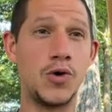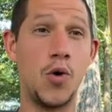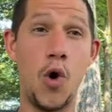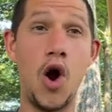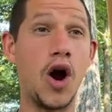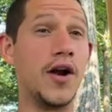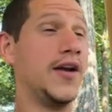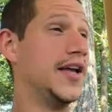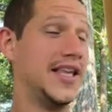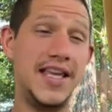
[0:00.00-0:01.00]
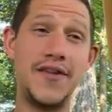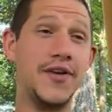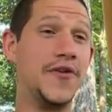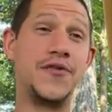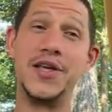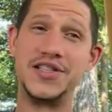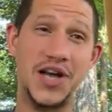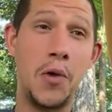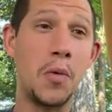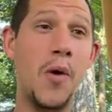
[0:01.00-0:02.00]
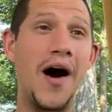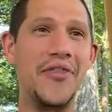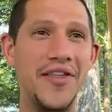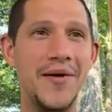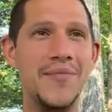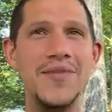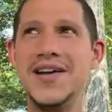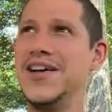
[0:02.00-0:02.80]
Or even if you don't want them,